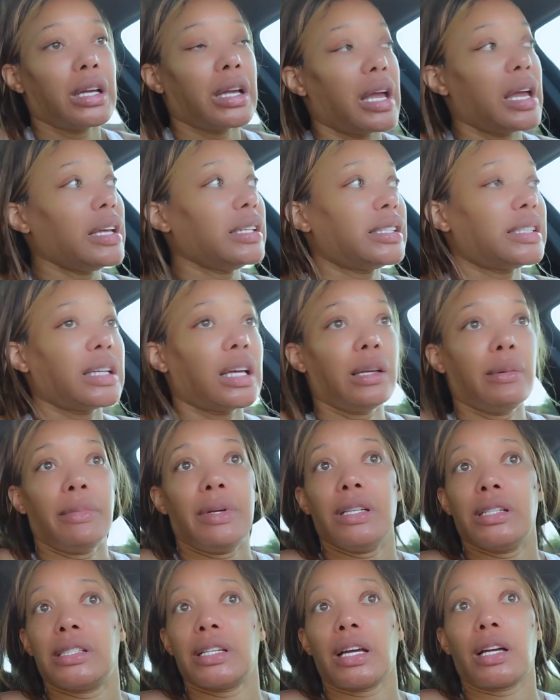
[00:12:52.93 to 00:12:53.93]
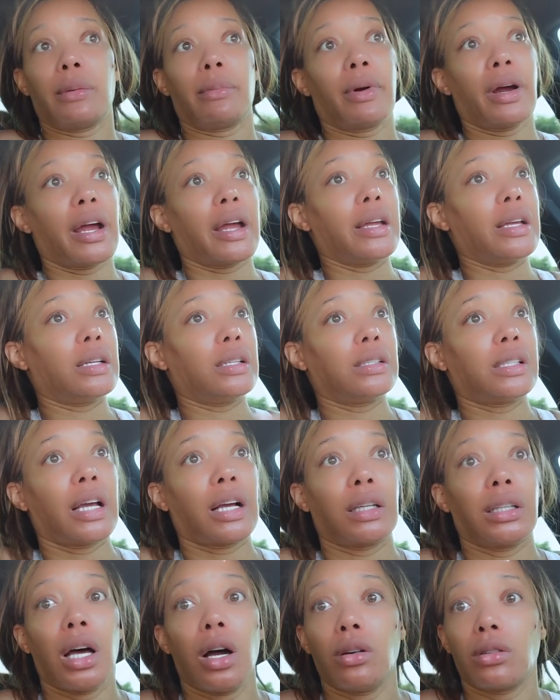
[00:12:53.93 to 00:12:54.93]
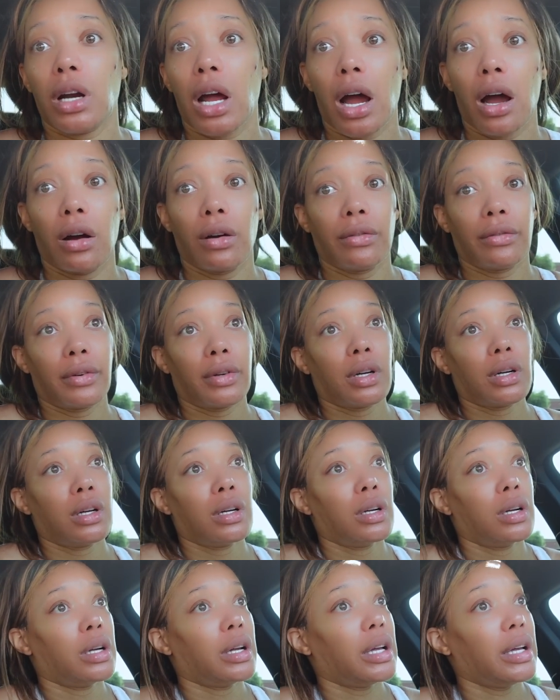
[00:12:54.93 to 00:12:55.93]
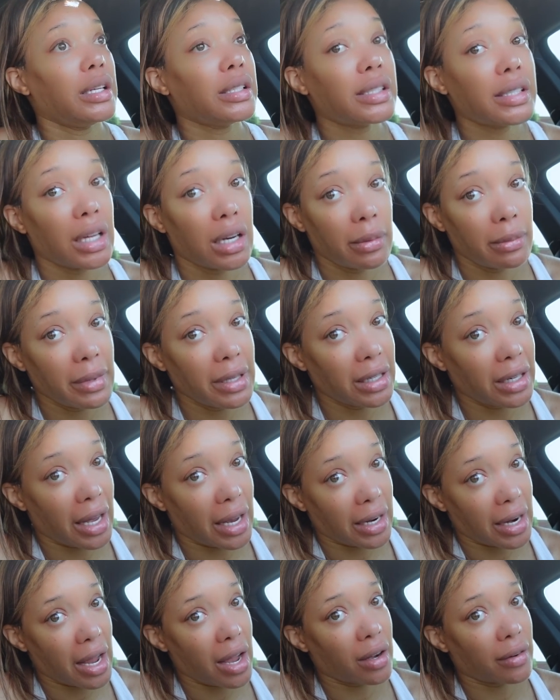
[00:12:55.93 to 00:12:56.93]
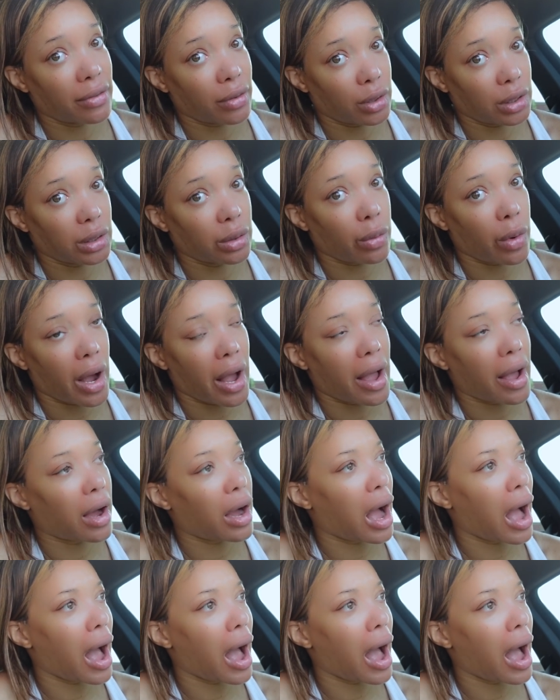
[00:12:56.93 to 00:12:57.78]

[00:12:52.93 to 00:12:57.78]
It's telling me to take a break, take a load off. It's telling me to lay down for a little while.